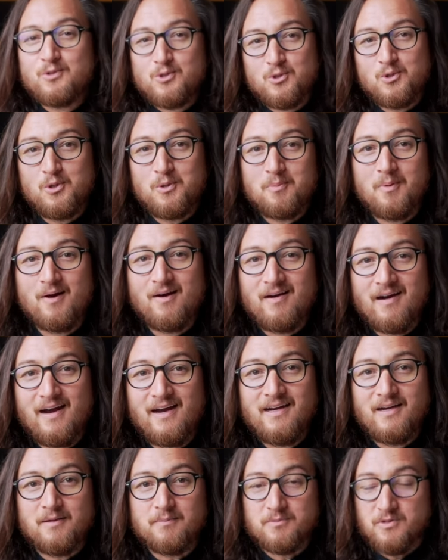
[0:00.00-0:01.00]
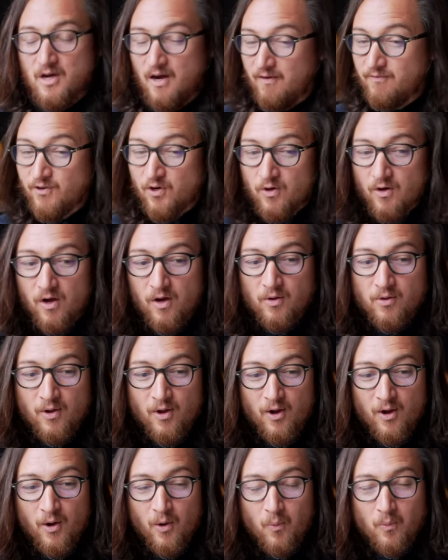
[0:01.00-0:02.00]
toolbar items of your own
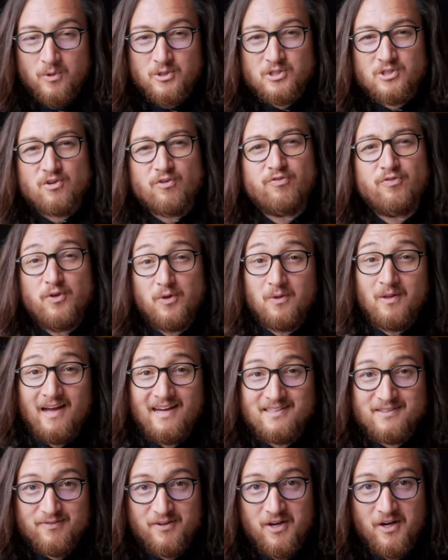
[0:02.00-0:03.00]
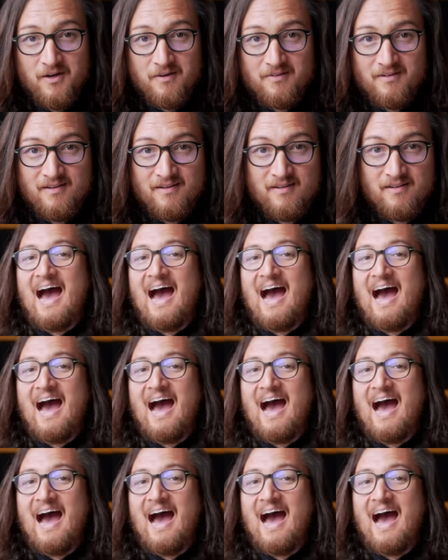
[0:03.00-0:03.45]
with just a few lines of code?